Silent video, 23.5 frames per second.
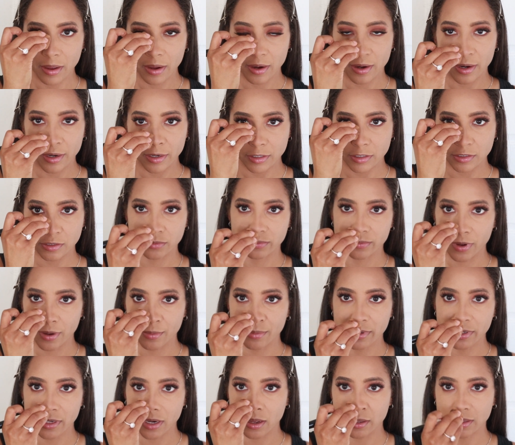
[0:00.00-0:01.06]
I just rub
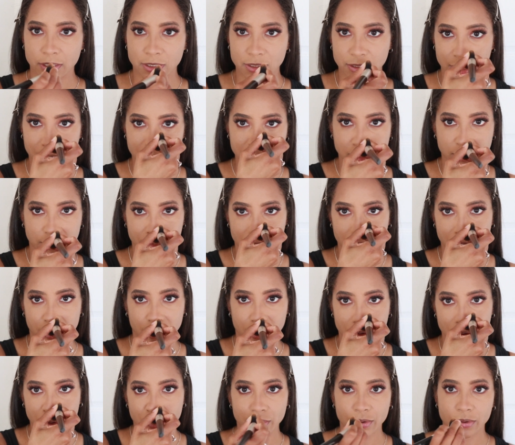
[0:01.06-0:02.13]
it down the sides of my
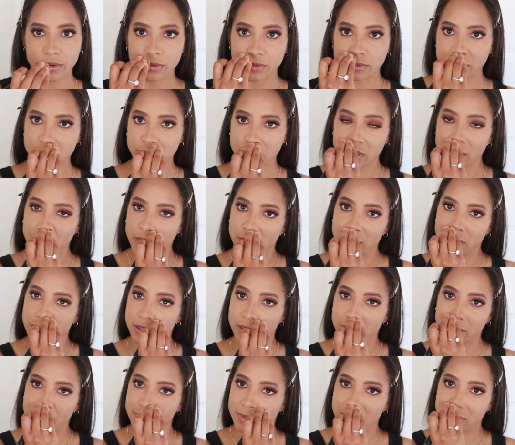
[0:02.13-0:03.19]
nose
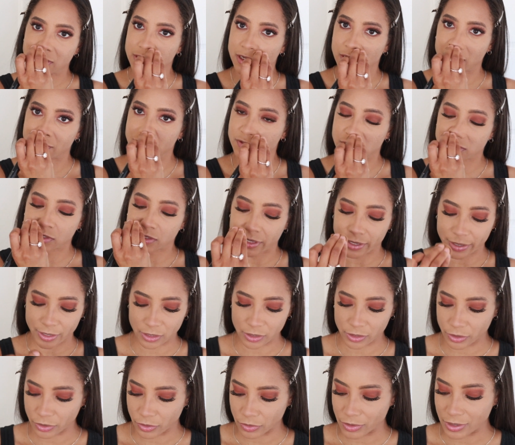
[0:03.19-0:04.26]
to give myself just like a
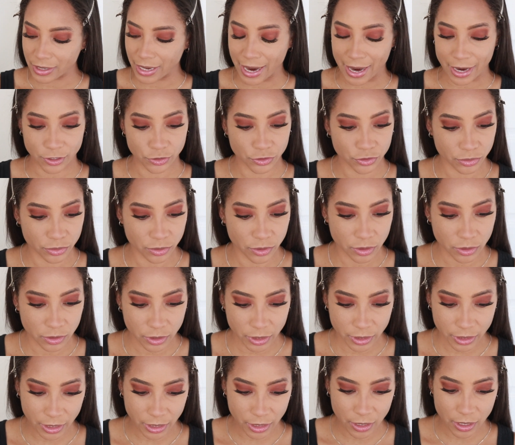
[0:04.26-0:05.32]
little natural
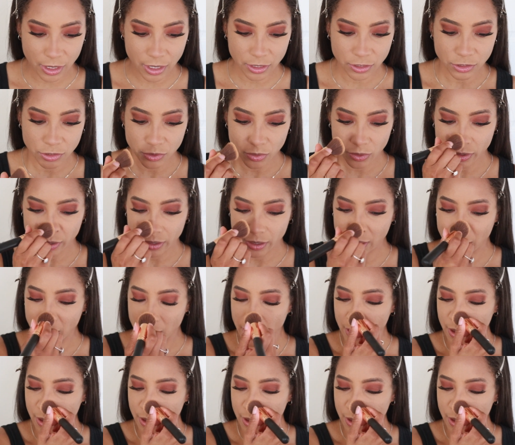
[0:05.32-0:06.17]
looking contour.